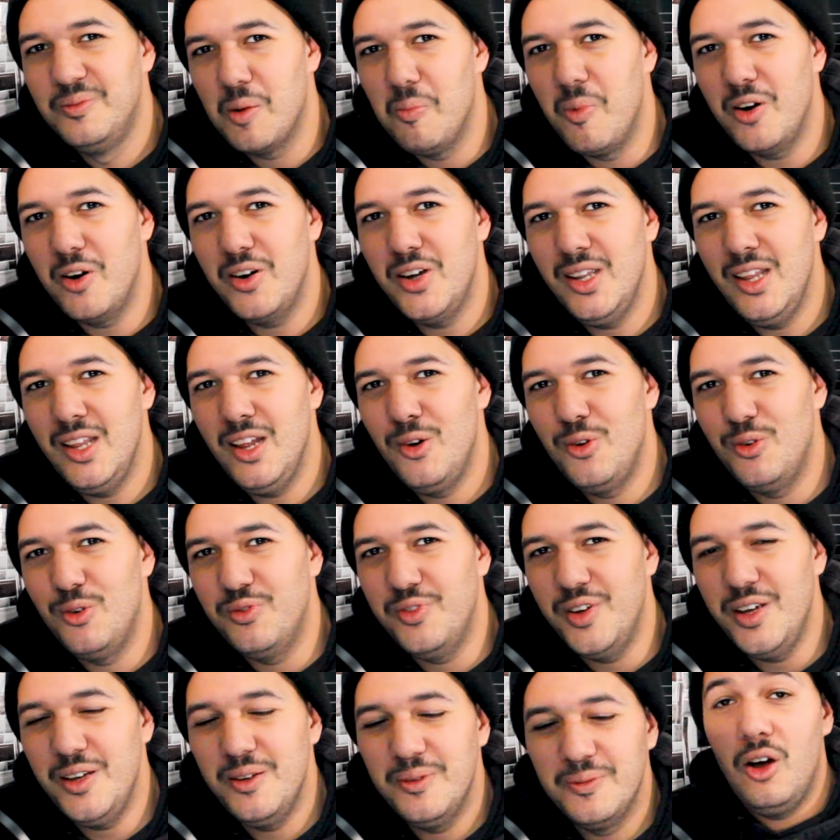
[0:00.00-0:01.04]
Monkey D.
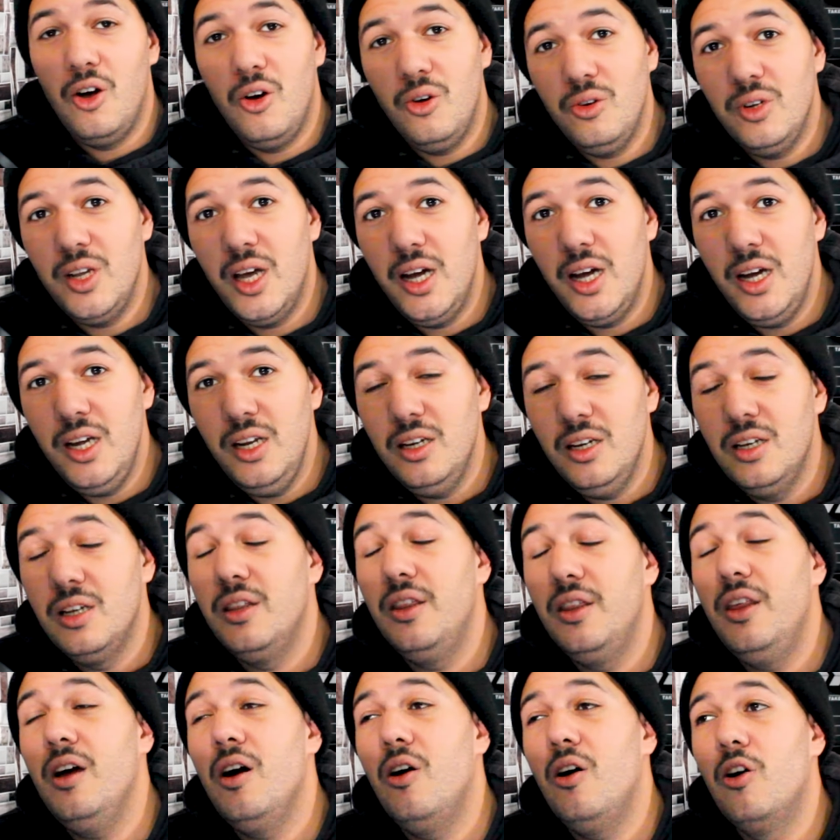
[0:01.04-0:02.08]
Luffy. Online,
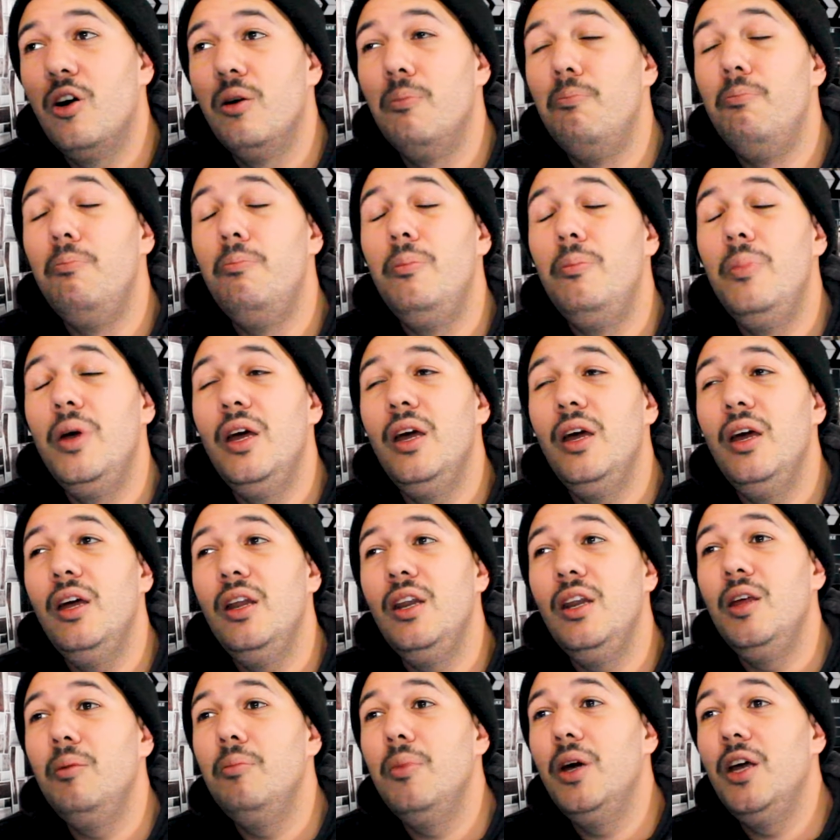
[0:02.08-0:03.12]
there are
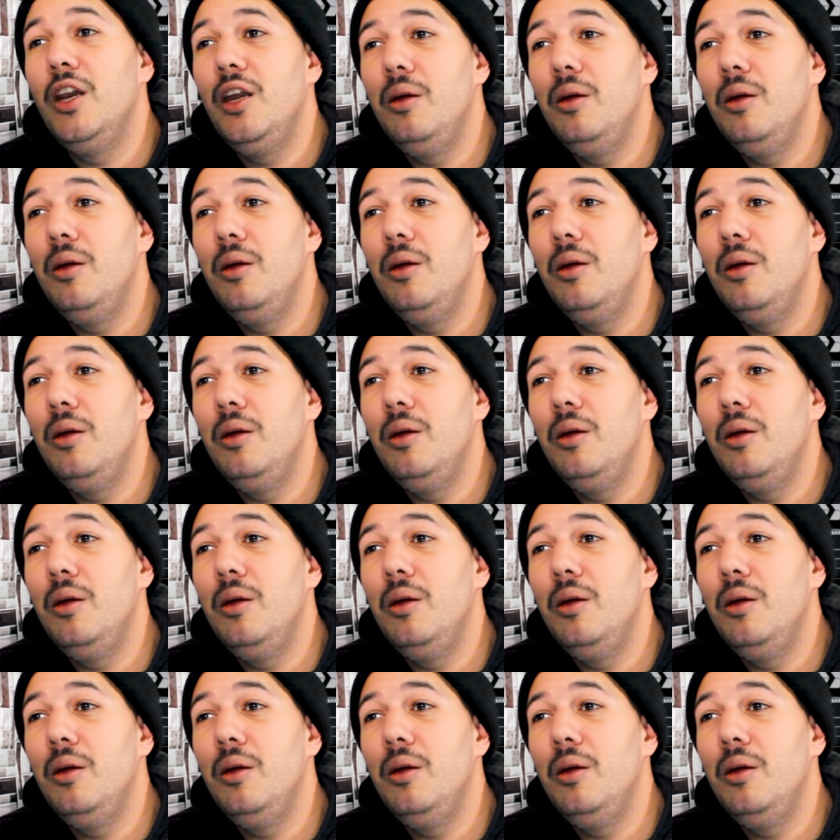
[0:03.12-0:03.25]
many